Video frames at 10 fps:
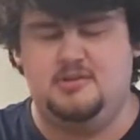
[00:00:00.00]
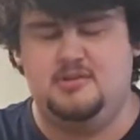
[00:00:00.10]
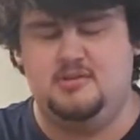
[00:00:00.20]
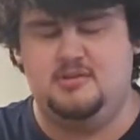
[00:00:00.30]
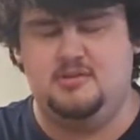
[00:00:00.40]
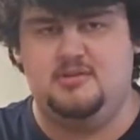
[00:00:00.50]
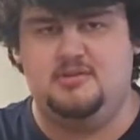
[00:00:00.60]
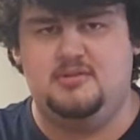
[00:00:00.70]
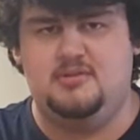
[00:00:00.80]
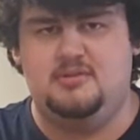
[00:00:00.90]
We are making
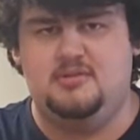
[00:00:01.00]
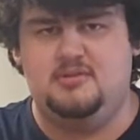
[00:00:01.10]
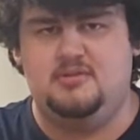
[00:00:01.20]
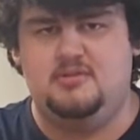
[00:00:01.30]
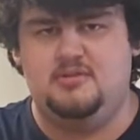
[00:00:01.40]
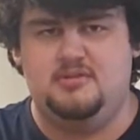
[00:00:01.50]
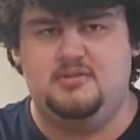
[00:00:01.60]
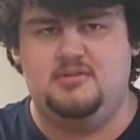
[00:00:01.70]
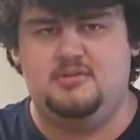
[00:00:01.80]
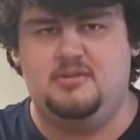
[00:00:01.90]
a water-cooled straw.
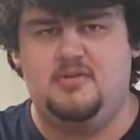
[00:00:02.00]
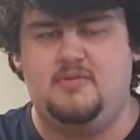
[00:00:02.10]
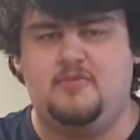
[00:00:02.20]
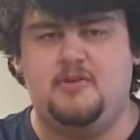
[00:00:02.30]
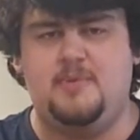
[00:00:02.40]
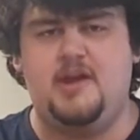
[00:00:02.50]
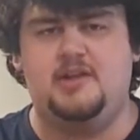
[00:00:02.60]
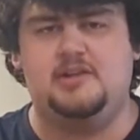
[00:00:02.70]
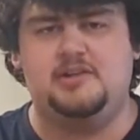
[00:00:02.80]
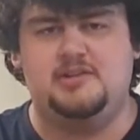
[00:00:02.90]
No, we've already made
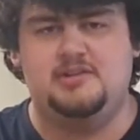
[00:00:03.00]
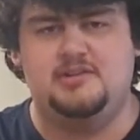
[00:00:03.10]
it.